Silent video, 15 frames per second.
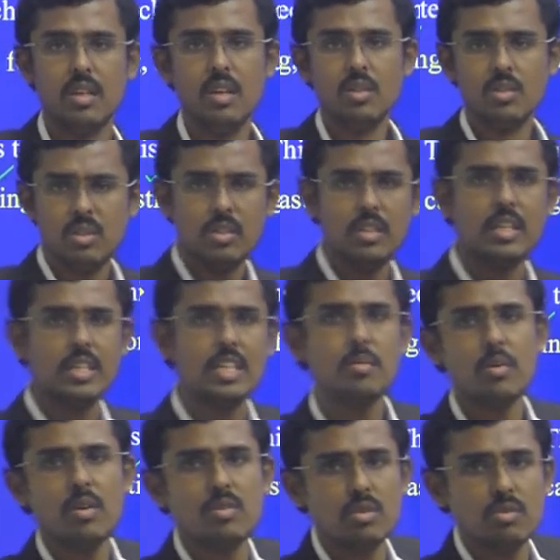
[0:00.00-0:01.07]
So that time
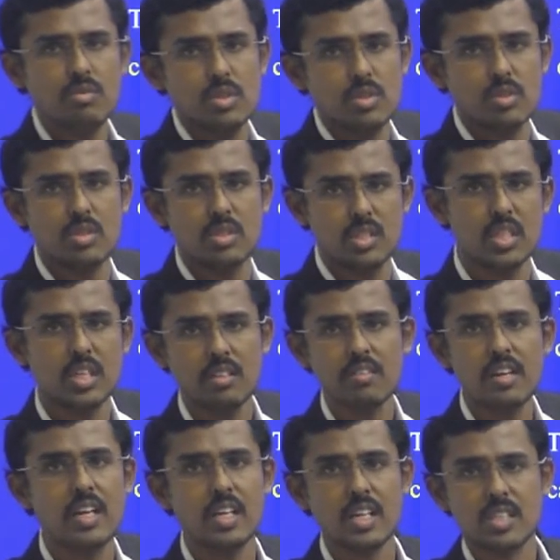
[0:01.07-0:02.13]
also we should check
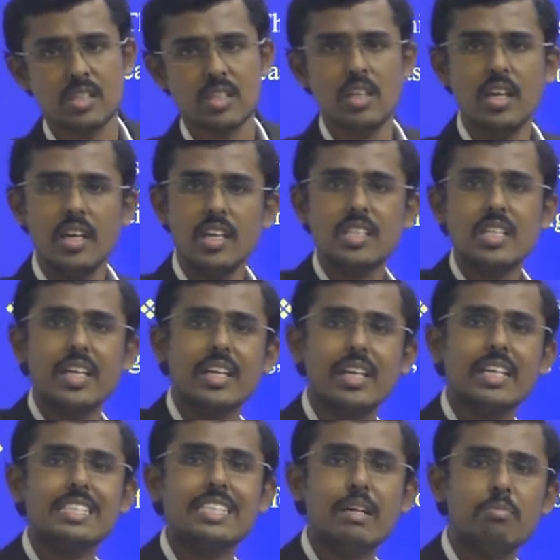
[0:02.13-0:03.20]
where it is. It's like an
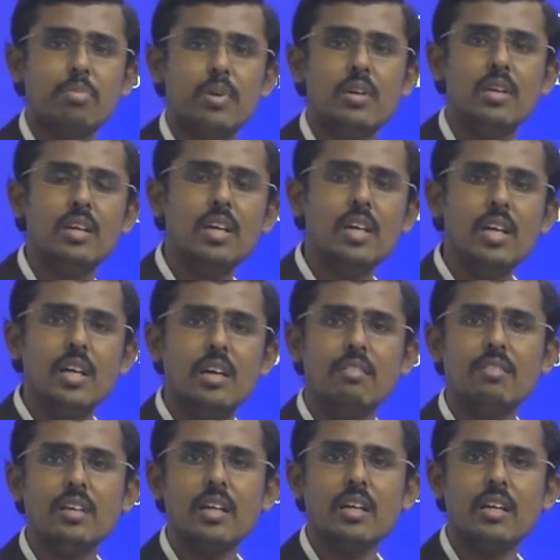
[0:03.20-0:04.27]
example,
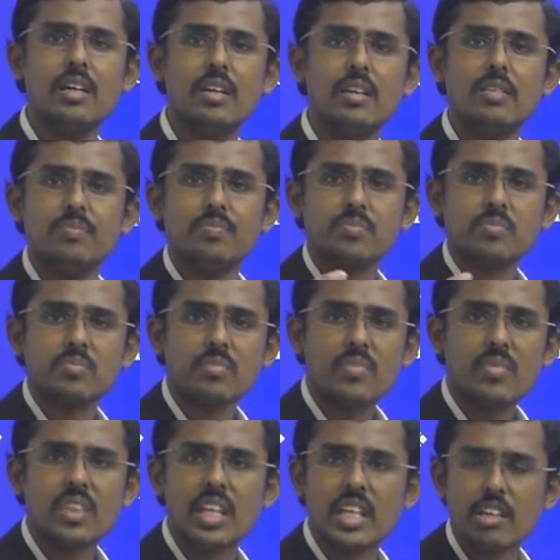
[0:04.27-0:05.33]
we are
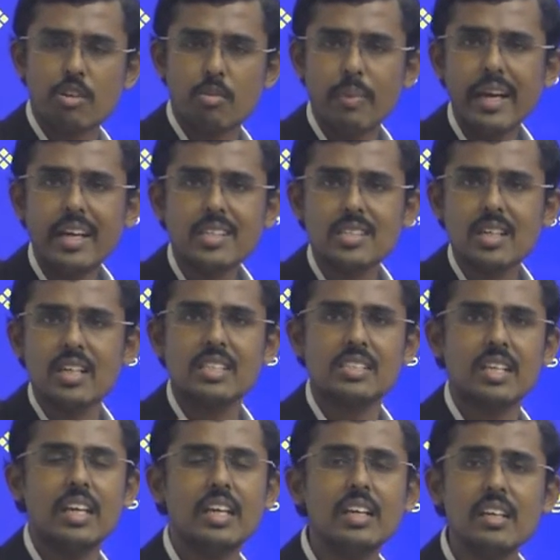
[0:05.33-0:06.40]
in our bikes or
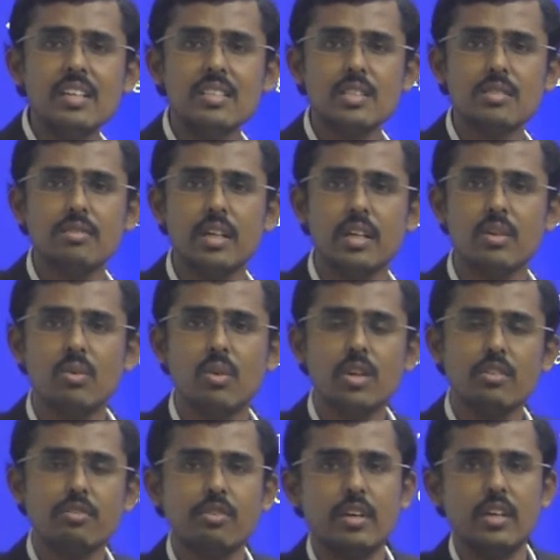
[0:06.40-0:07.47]
cycles, we are going
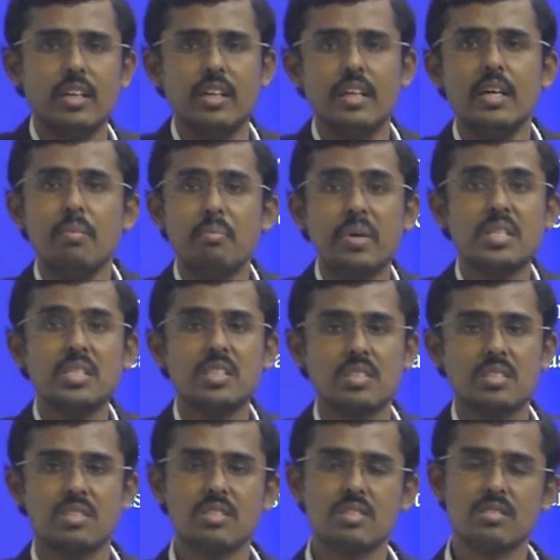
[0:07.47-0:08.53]
for
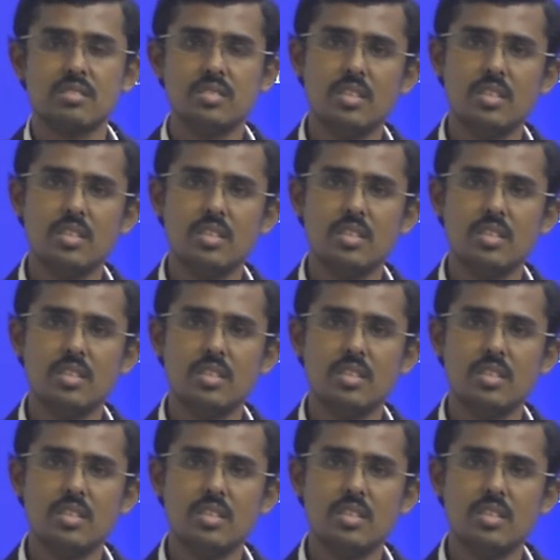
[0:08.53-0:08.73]
punctures.